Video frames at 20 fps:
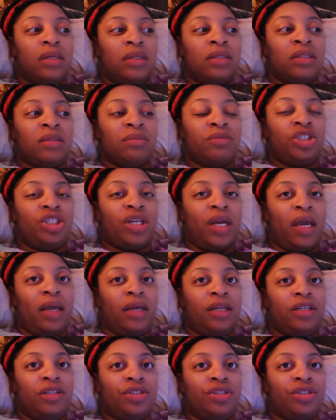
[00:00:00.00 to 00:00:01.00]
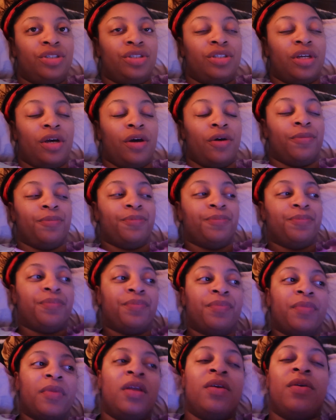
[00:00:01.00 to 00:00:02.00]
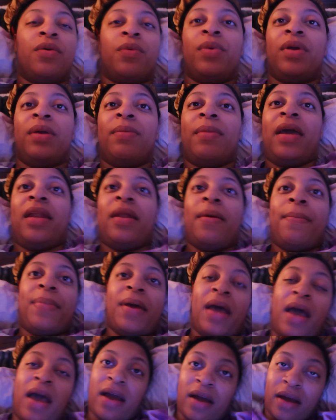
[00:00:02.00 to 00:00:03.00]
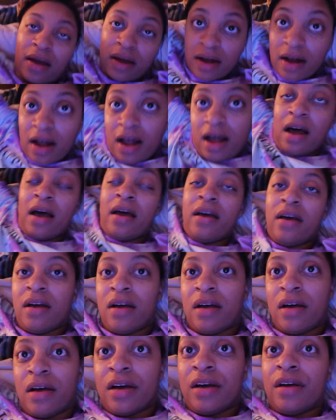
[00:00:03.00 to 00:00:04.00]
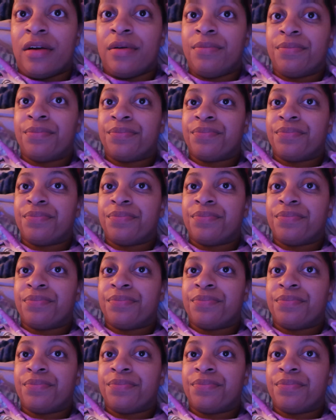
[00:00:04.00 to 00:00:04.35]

some change. So we made it back. I, uh,